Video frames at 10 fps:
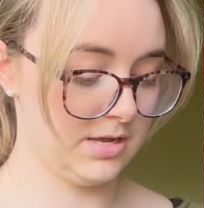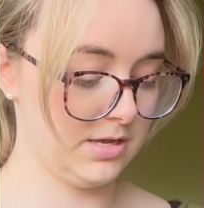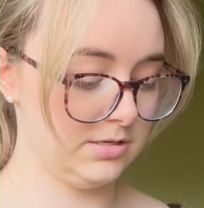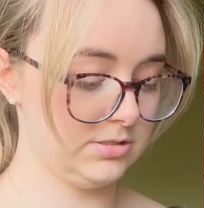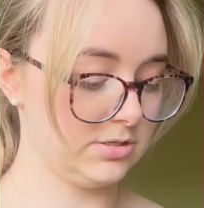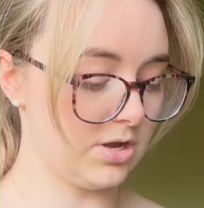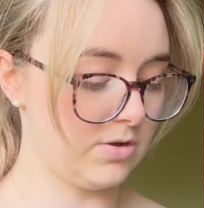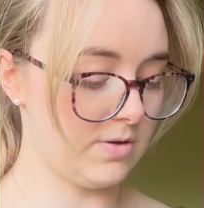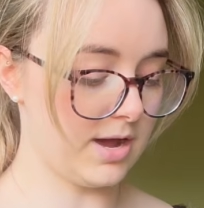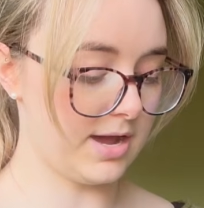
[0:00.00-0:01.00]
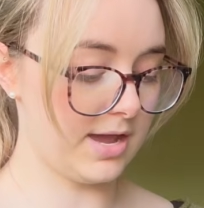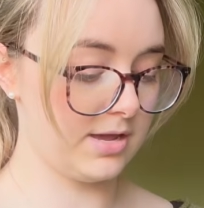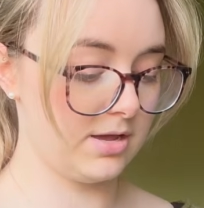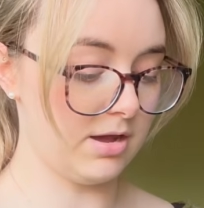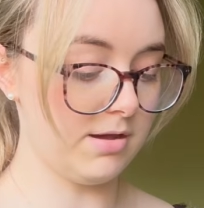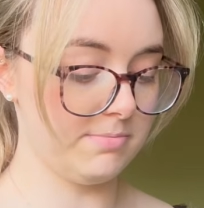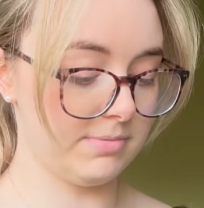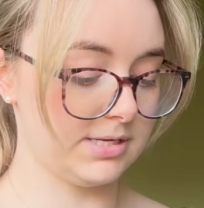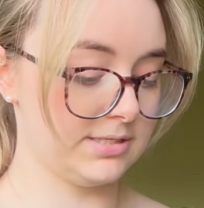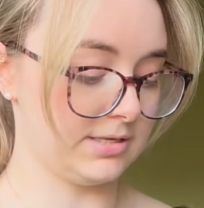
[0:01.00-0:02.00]
So I got
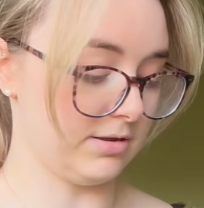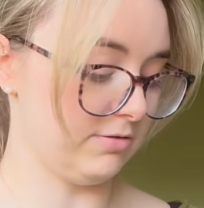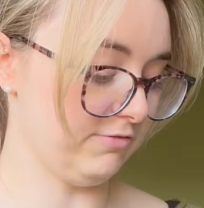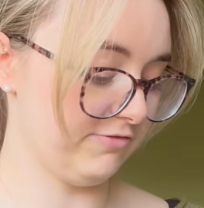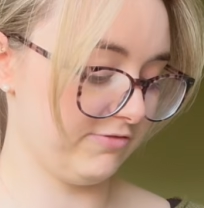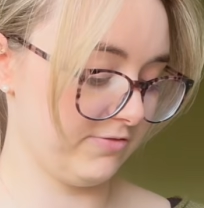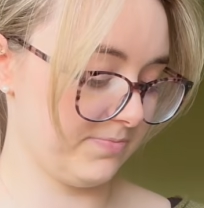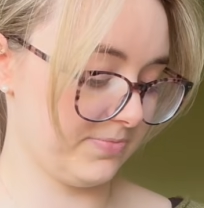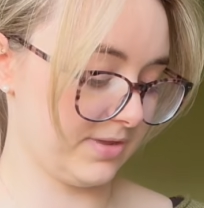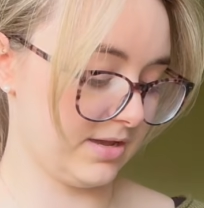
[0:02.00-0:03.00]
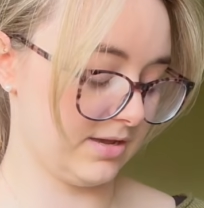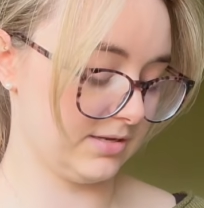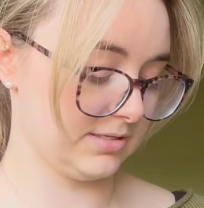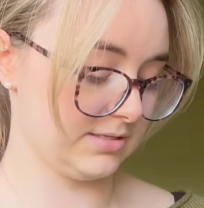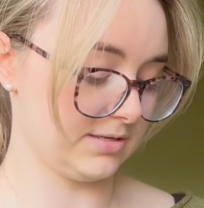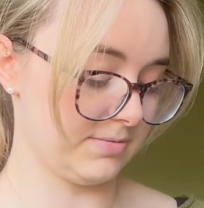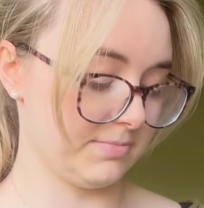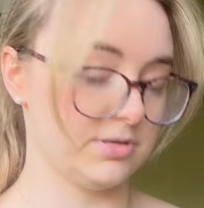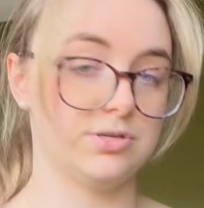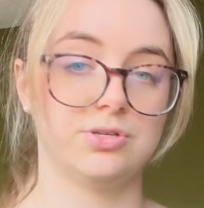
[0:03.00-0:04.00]
myself
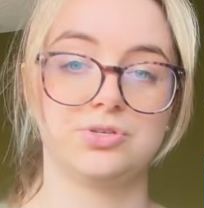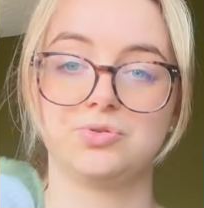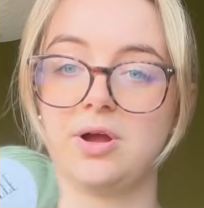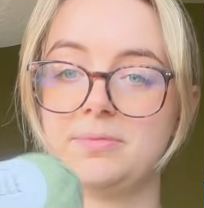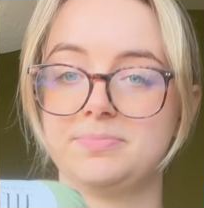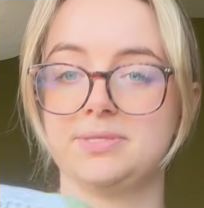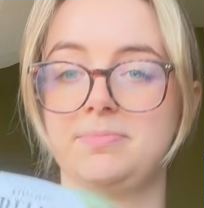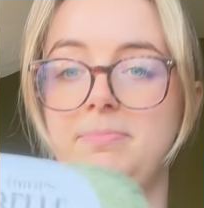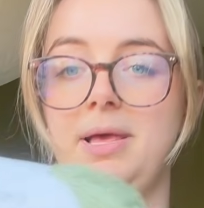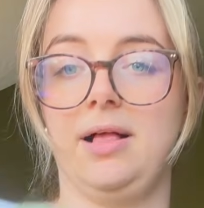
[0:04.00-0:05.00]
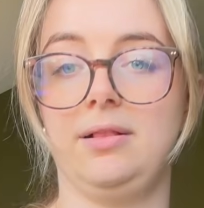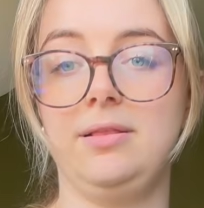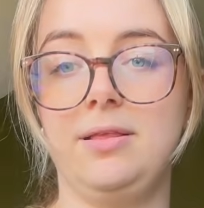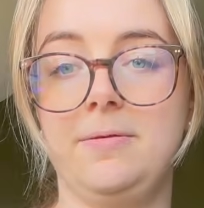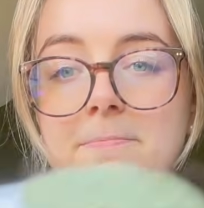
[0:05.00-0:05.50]
some Drops Bell.